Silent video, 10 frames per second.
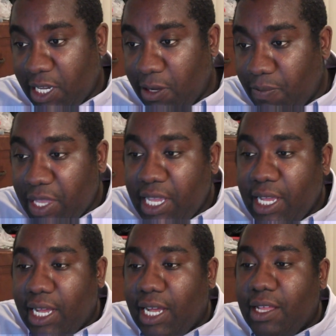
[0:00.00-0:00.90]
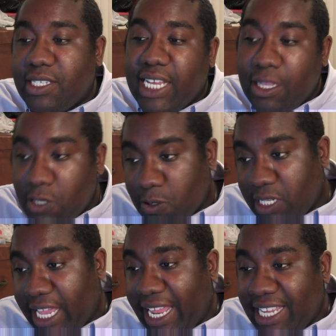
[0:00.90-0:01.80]
So uh, St. Louis
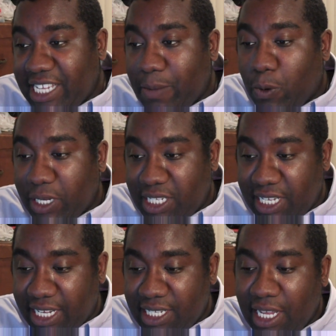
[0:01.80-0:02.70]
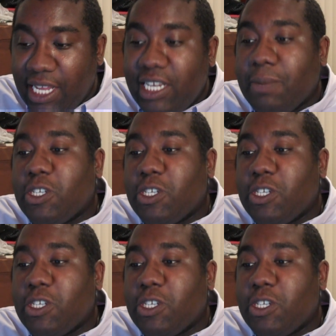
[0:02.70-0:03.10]
was at 18.6.